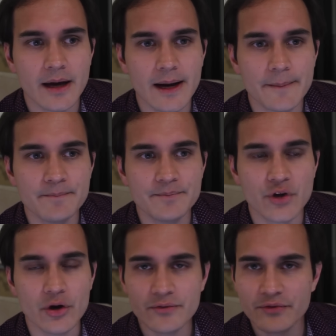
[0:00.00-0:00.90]

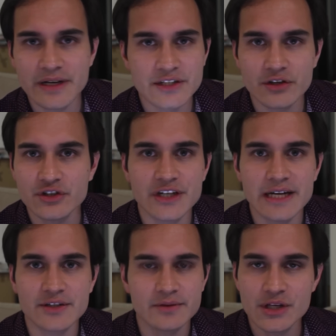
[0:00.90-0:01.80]
don't free
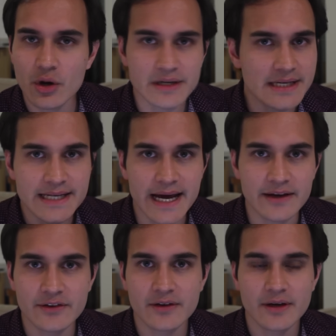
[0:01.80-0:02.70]
associate. So it's not your
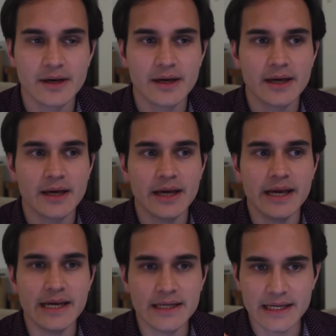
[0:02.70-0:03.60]
desk.
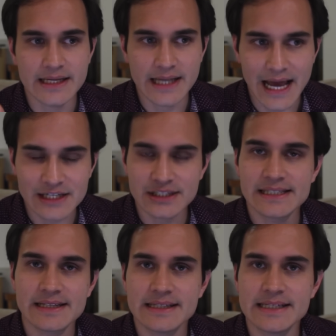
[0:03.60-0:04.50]
It actually
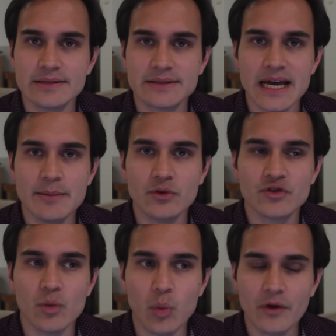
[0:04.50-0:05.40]
said the deal table.
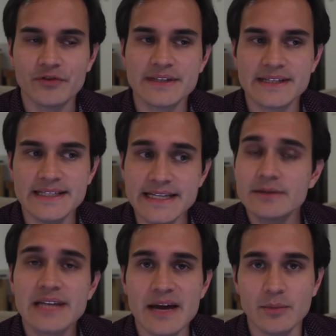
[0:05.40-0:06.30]
So what does the
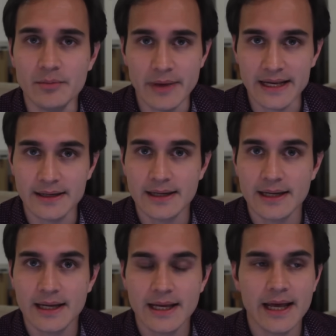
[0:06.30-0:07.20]
deal table mean?
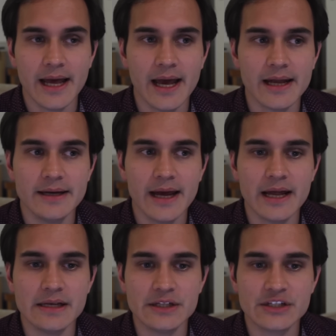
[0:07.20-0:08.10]

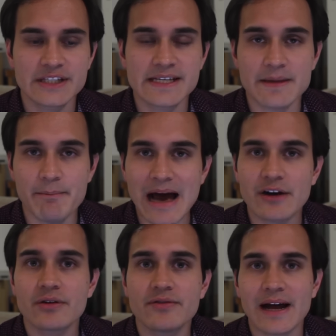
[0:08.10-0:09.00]
And just as a
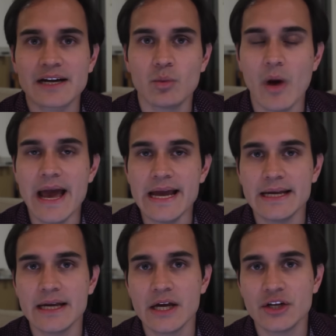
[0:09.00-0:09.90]
matter of fact
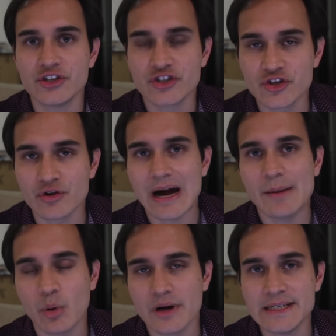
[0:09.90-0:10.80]
way,
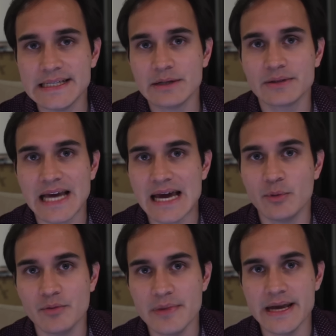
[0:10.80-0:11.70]
describe what a deal
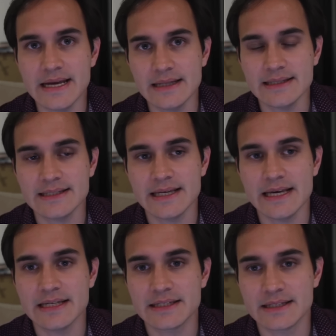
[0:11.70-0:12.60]
table means,
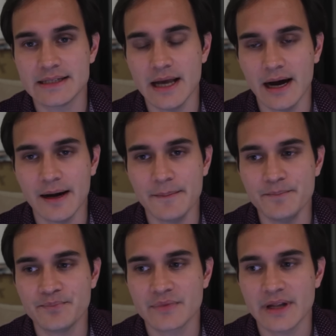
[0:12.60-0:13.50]

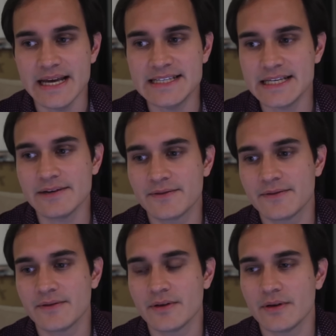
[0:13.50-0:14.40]
as
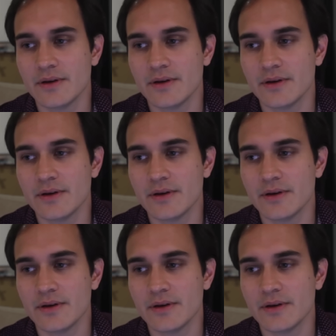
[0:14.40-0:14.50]
if